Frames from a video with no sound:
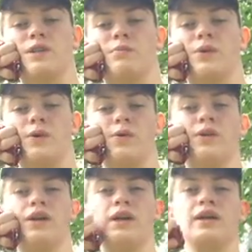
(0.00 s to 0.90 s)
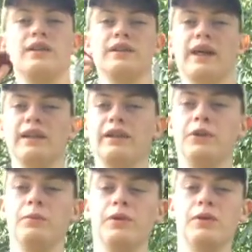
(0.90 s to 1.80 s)
the bow, that
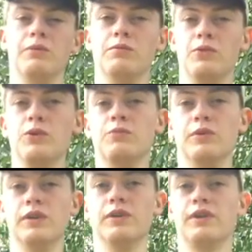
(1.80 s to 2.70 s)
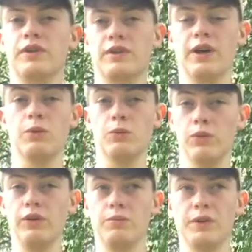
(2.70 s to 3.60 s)
little bit of movement that
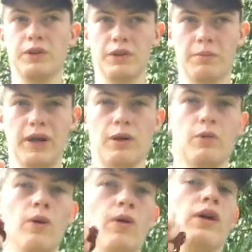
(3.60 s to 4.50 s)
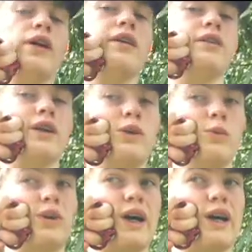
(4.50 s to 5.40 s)
would have been your back wall that you
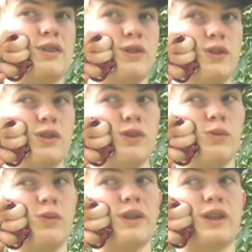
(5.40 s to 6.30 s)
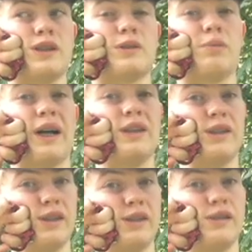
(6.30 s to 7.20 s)
would have had to done with
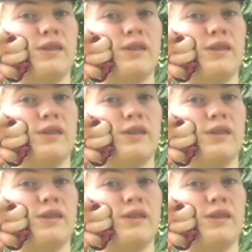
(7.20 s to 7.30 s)
expanding